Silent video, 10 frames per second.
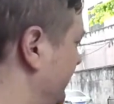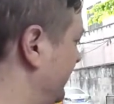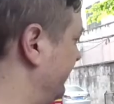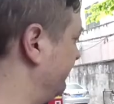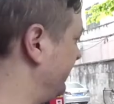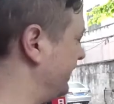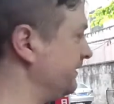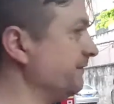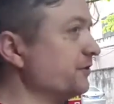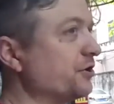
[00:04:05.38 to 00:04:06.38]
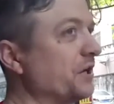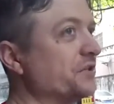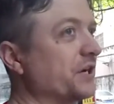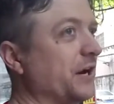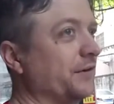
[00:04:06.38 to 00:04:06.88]
I had to even
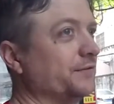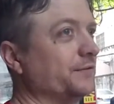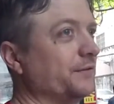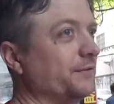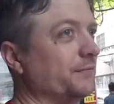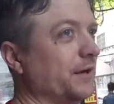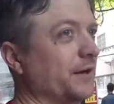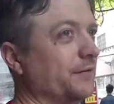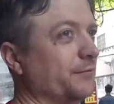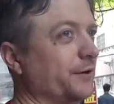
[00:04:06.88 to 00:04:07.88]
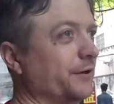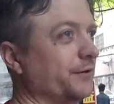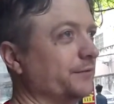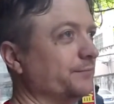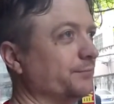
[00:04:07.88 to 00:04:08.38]
change out my
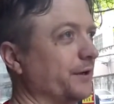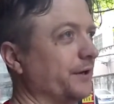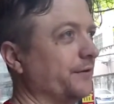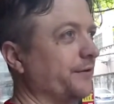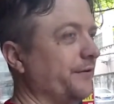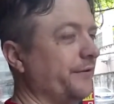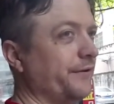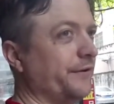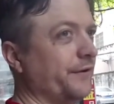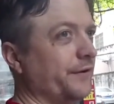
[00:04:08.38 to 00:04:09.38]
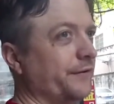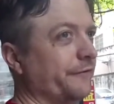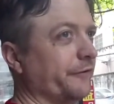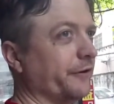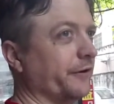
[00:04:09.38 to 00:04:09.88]
rear brake
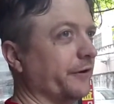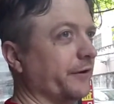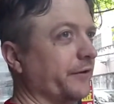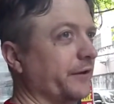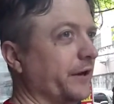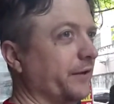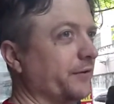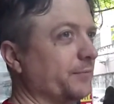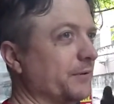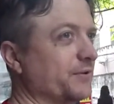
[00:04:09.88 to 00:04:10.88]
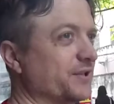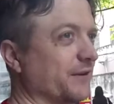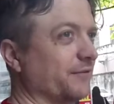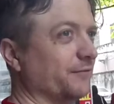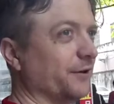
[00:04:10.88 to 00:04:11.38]
for another
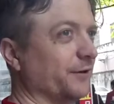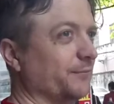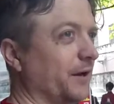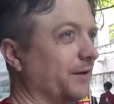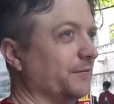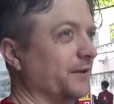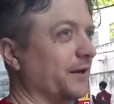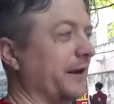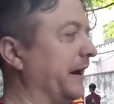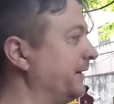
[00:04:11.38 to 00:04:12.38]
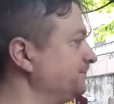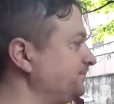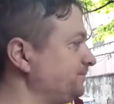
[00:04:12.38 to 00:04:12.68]
BB7 rear mountain that I had,